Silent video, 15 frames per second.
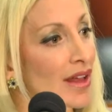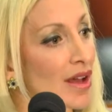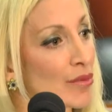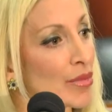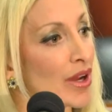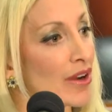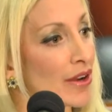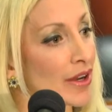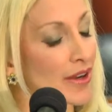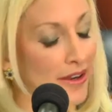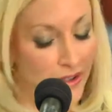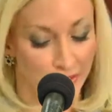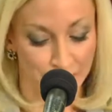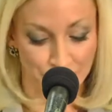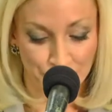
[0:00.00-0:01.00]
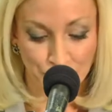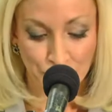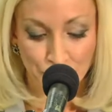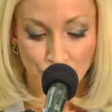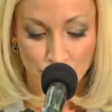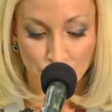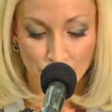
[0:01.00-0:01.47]
that barrier
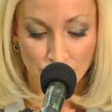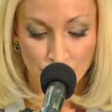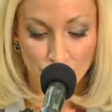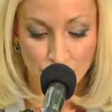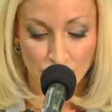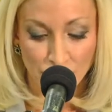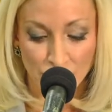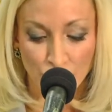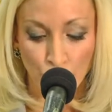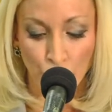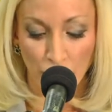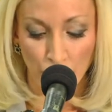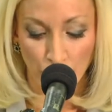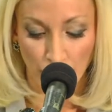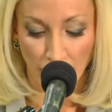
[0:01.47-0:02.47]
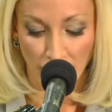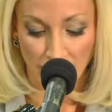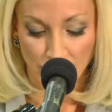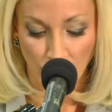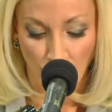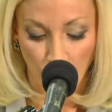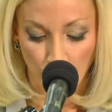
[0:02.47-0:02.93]
so people
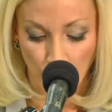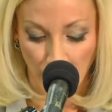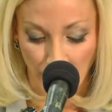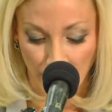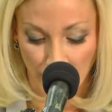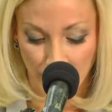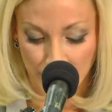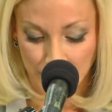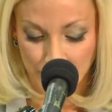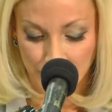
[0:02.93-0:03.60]
can talk about it.